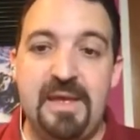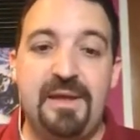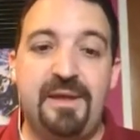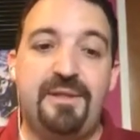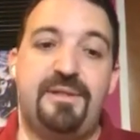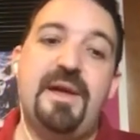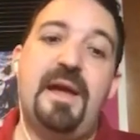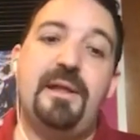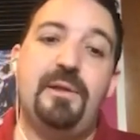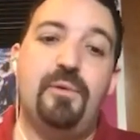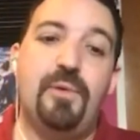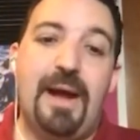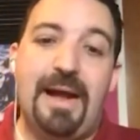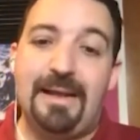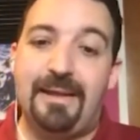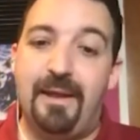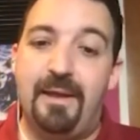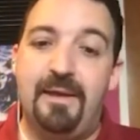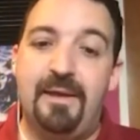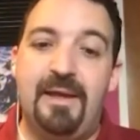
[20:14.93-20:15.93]
And if you
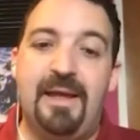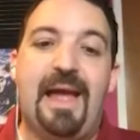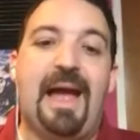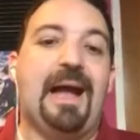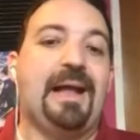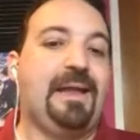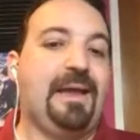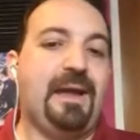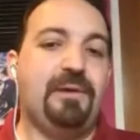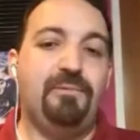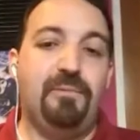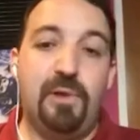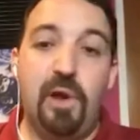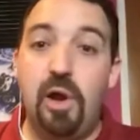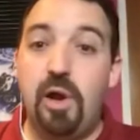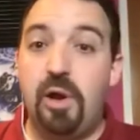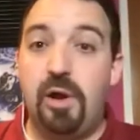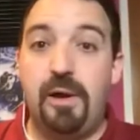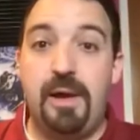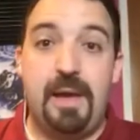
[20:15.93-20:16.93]
still have space,
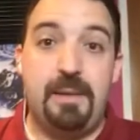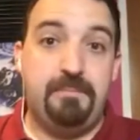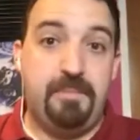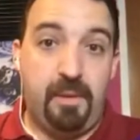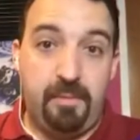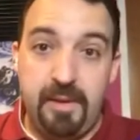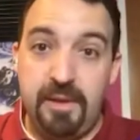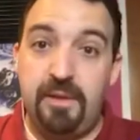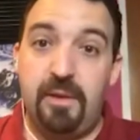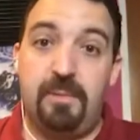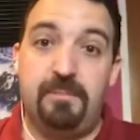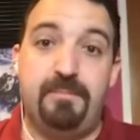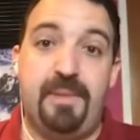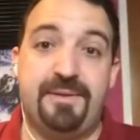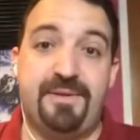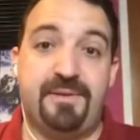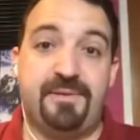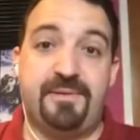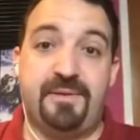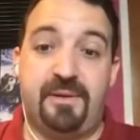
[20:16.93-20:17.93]
add an embedded
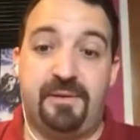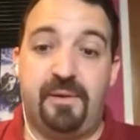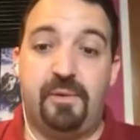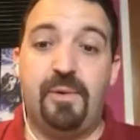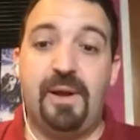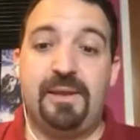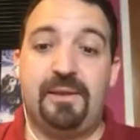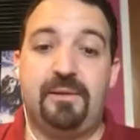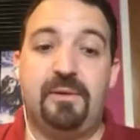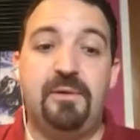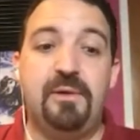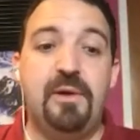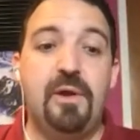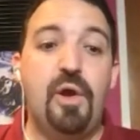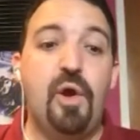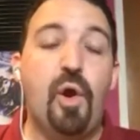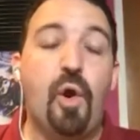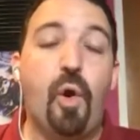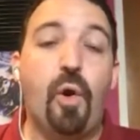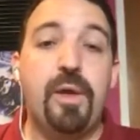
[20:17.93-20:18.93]
logo in base
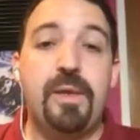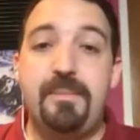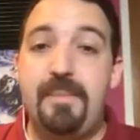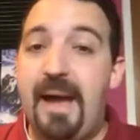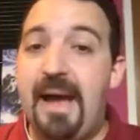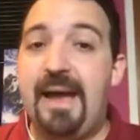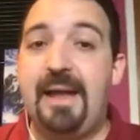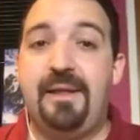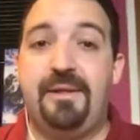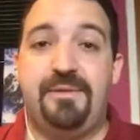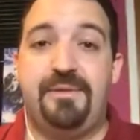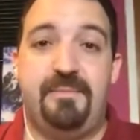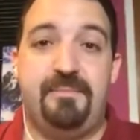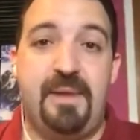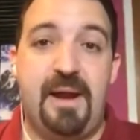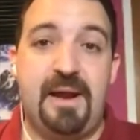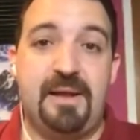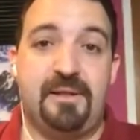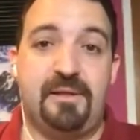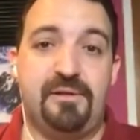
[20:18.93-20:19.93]
64 or
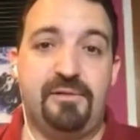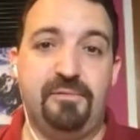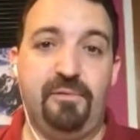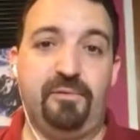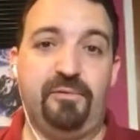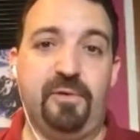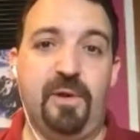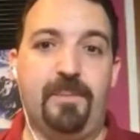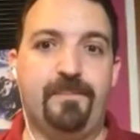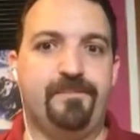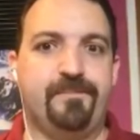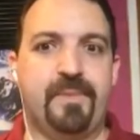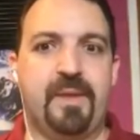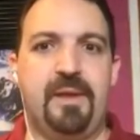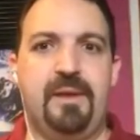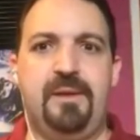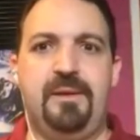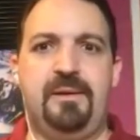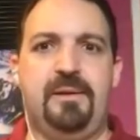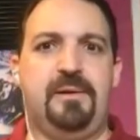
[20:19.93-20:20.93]
low-res
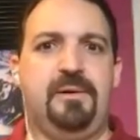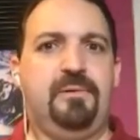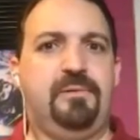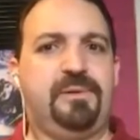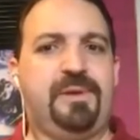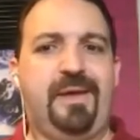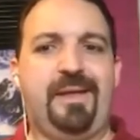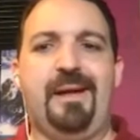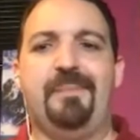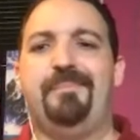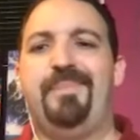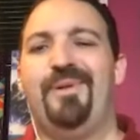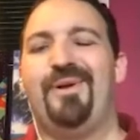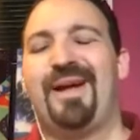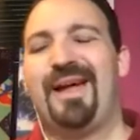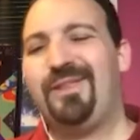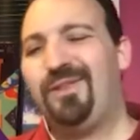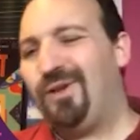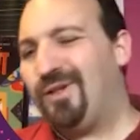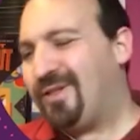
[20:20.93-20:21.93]
images. But
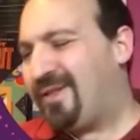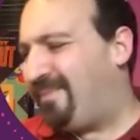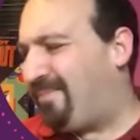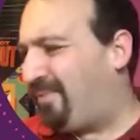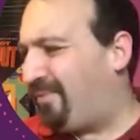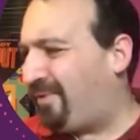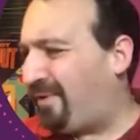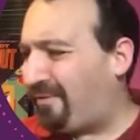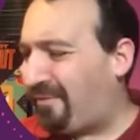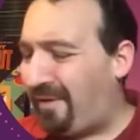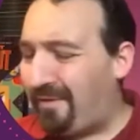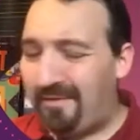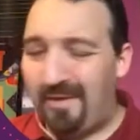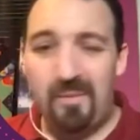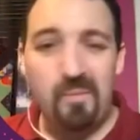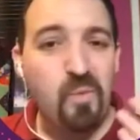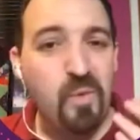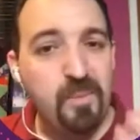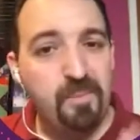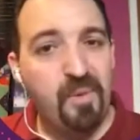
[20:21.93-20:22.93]

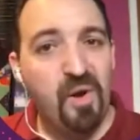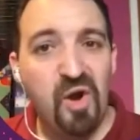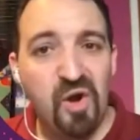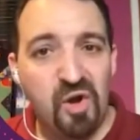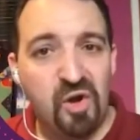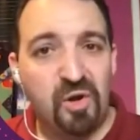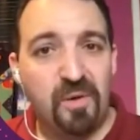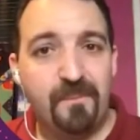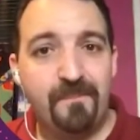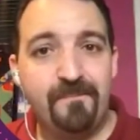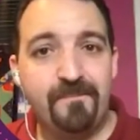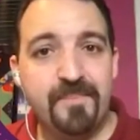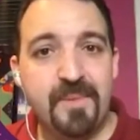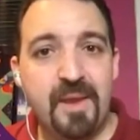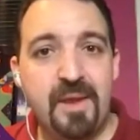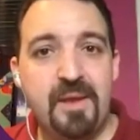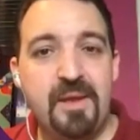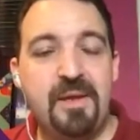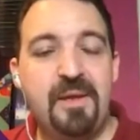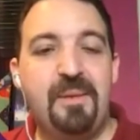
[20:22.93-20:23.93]

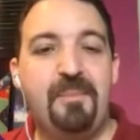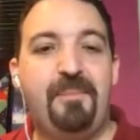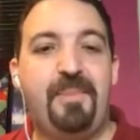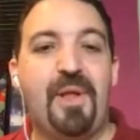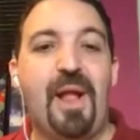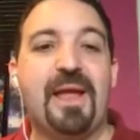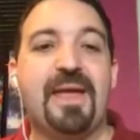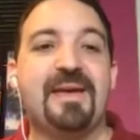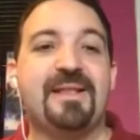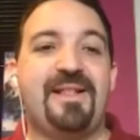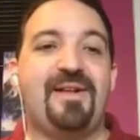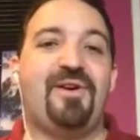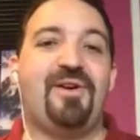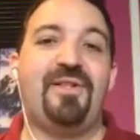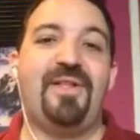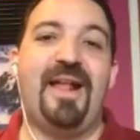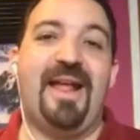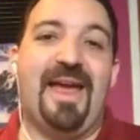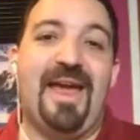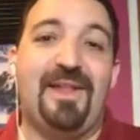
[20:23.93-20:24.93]
14.6 is very
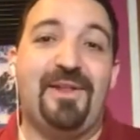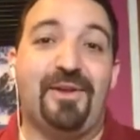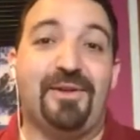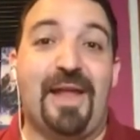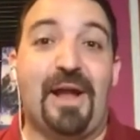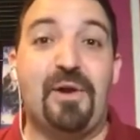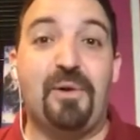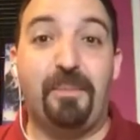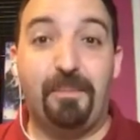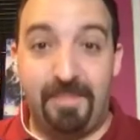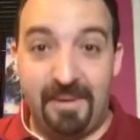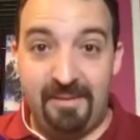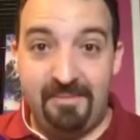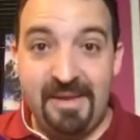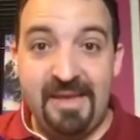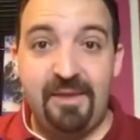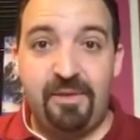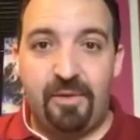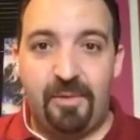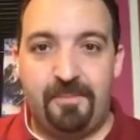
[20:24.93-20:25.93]
little, but you
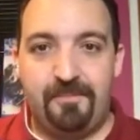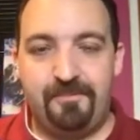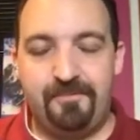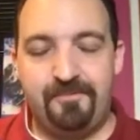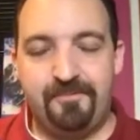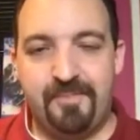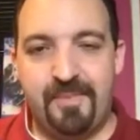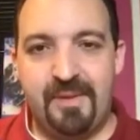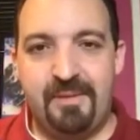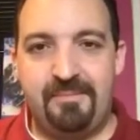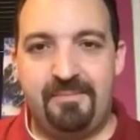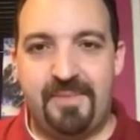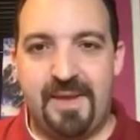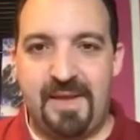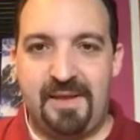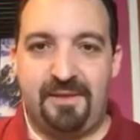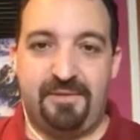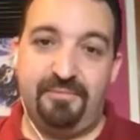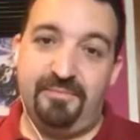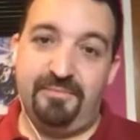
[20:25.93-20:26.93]
need to remember that
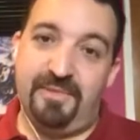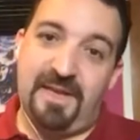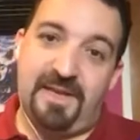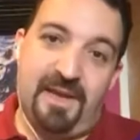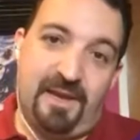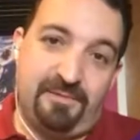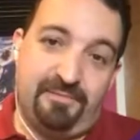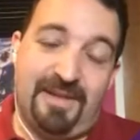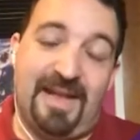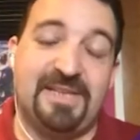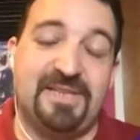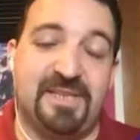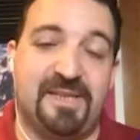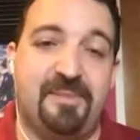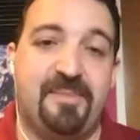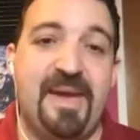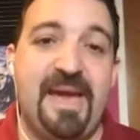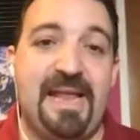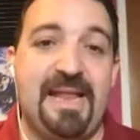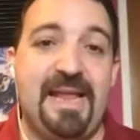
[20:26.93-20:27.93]
it is compressed.